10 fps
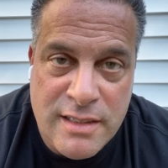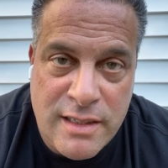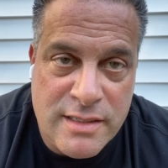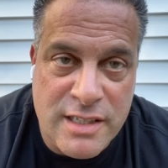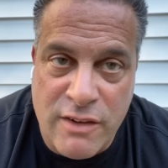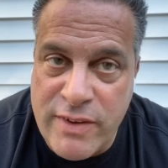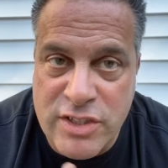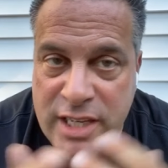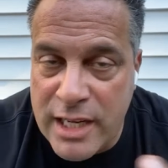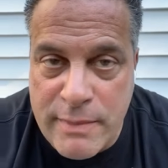and
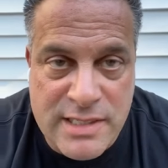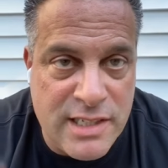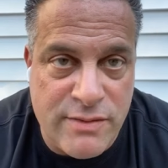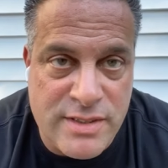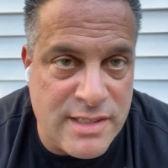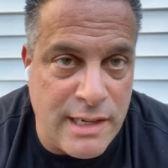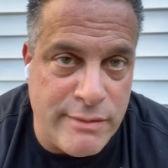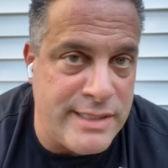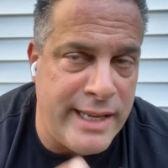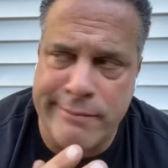self-educating myself since I
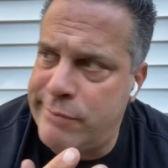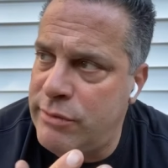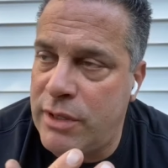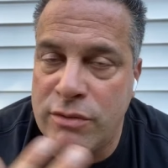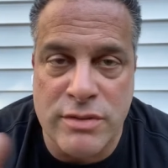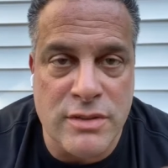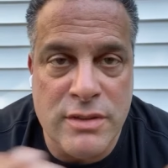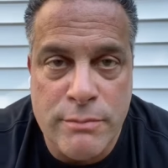was like, who knows,